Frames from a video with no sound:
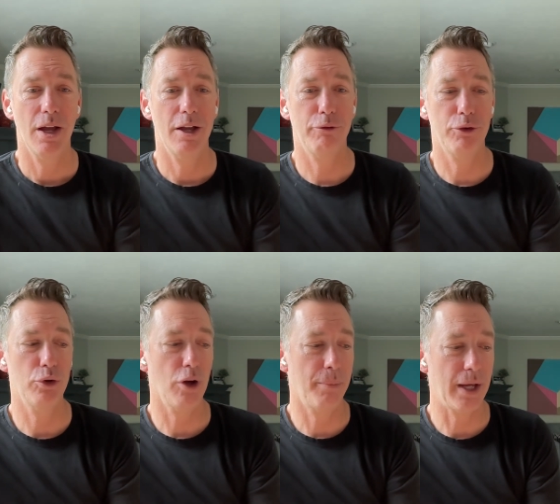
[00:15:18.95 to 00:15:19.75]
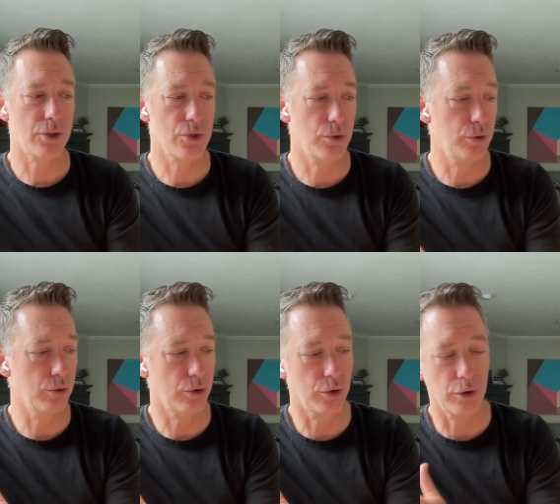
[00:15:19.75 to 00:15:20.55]
if you go back to
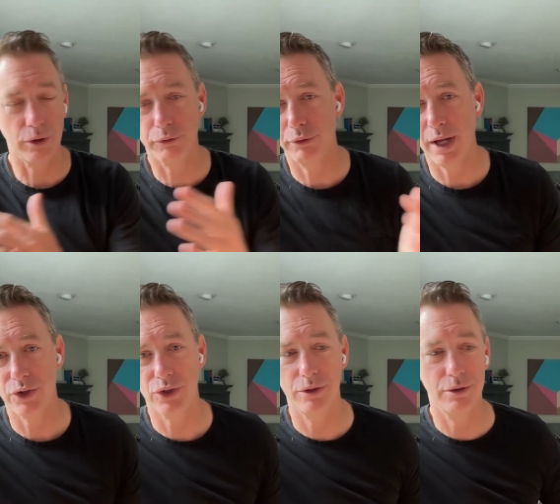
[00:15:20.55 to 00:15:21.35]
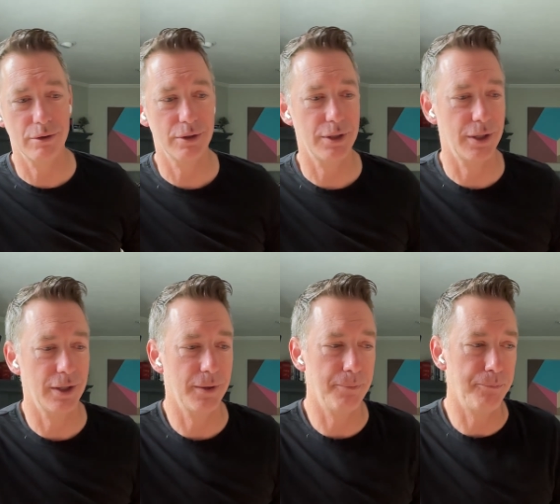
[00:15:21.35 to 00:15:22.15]
good old fashioned,
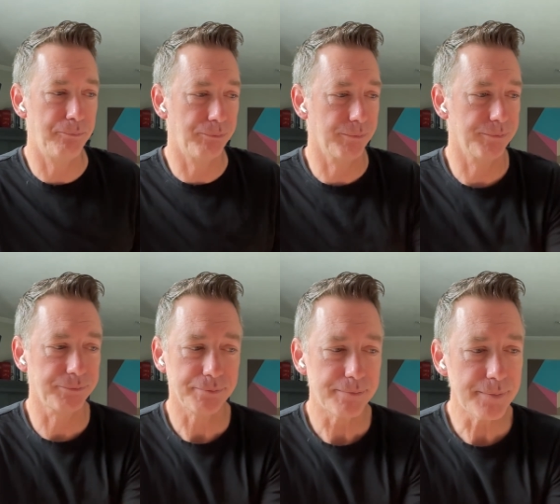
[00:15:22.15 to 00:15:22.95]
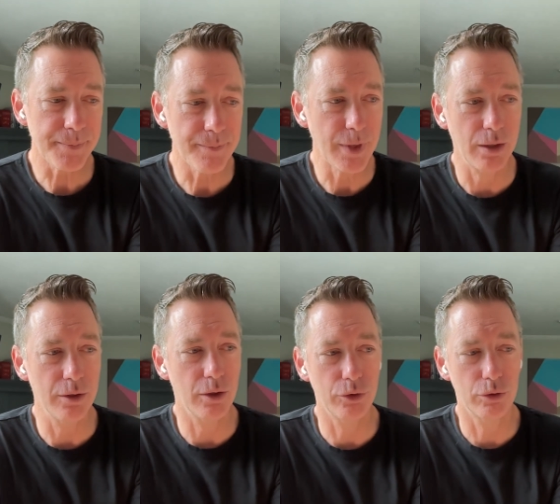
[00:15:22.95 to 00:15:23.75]
um,
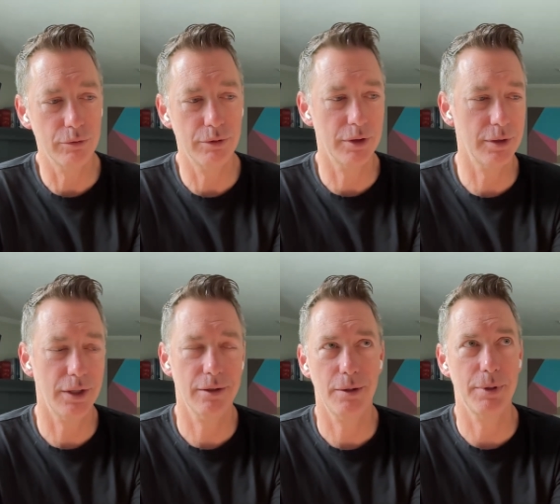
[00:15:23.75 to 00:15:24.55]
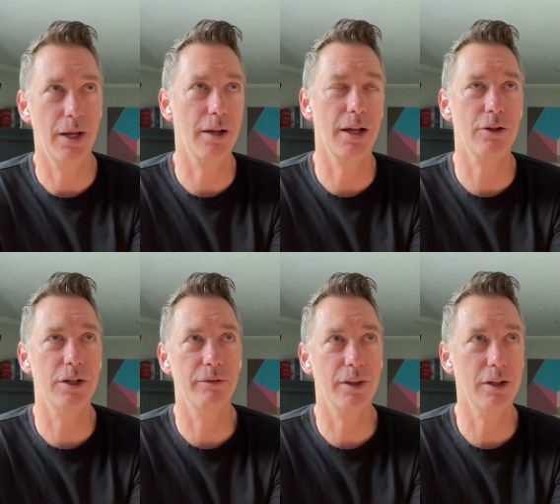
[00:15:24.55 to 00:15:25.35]
you know, I mean, I, I, can't
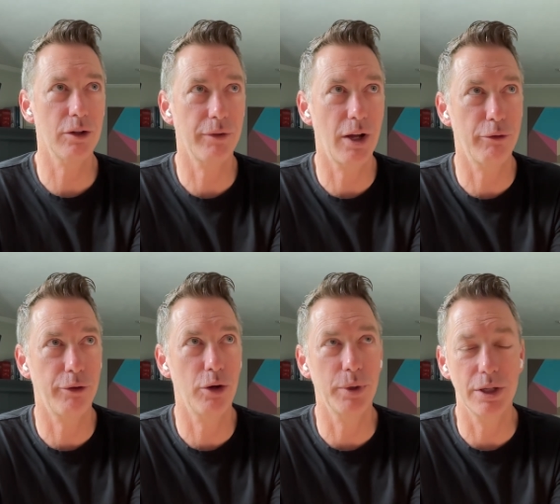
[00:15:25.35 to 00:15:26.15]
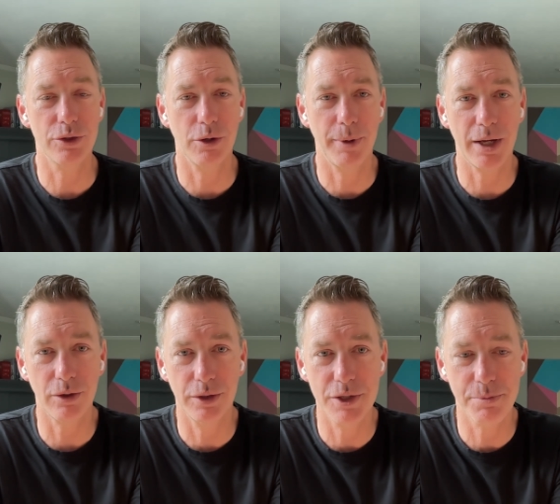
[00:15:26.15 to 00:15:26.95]
even think of how far we need to go back
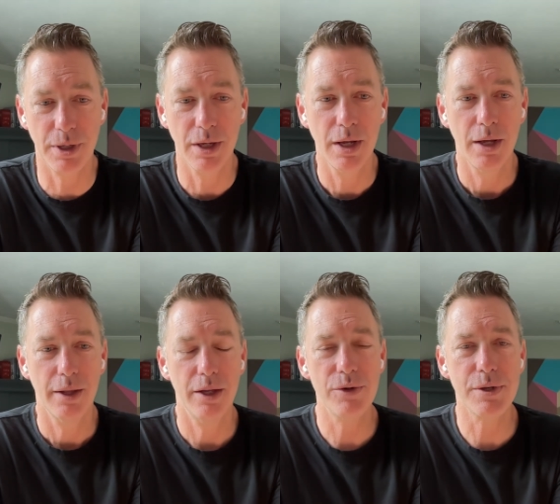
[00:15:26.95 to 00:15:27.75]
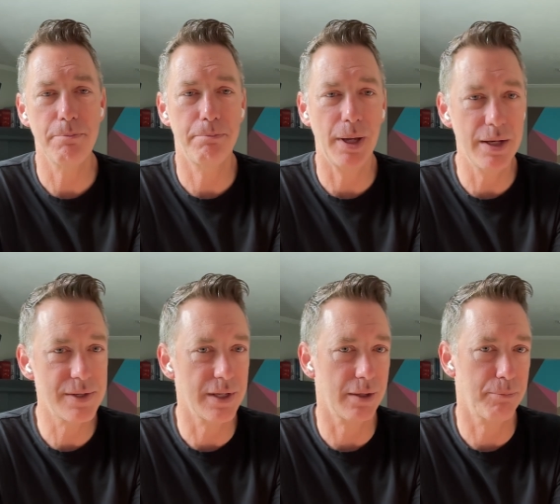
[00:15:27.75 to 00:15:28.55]
on this, but there's some
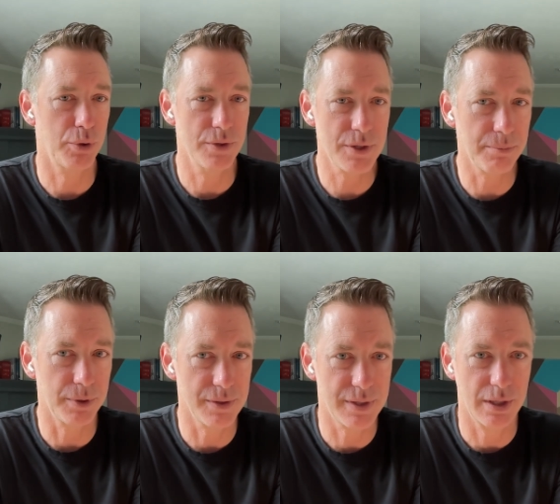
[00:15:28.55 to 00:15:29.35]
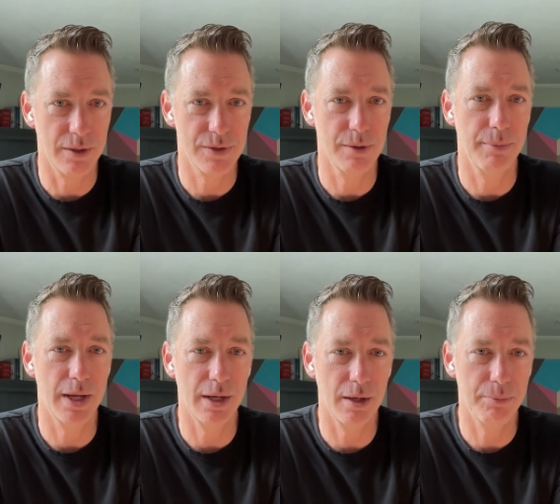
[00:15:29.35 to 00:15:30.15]
basic principles here, some
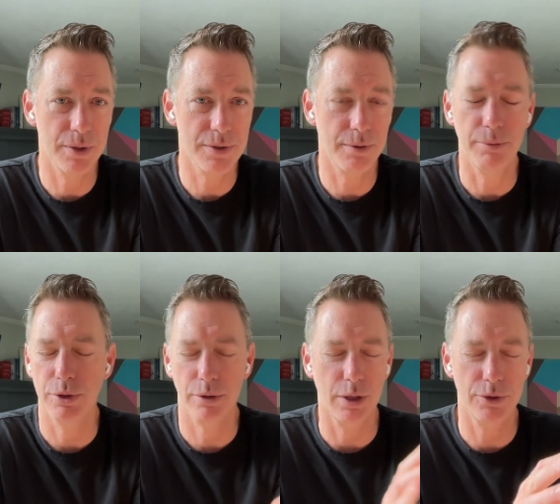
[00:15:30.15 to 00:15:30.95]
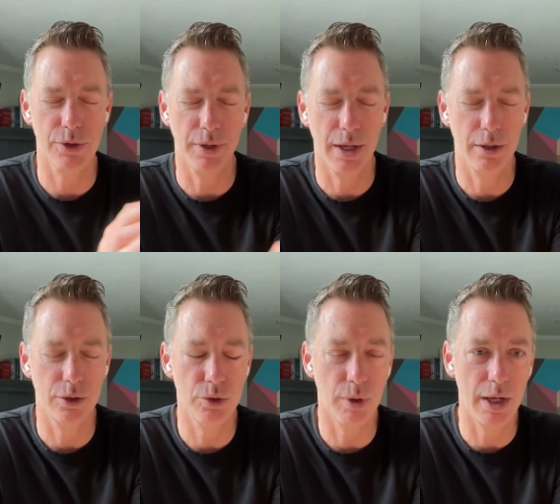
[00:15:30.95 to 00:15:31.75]
AI principles, I mean, sorry,
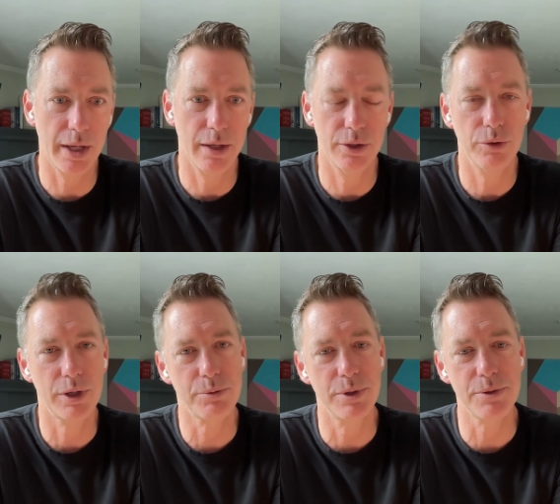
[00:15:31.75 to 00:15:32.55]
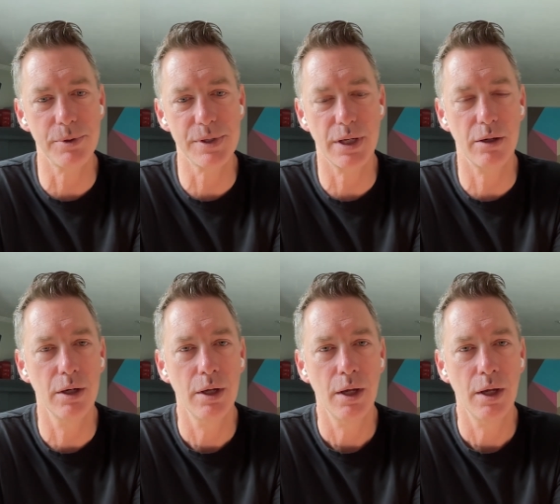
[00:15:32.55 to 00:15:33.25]
UI and UX principles here,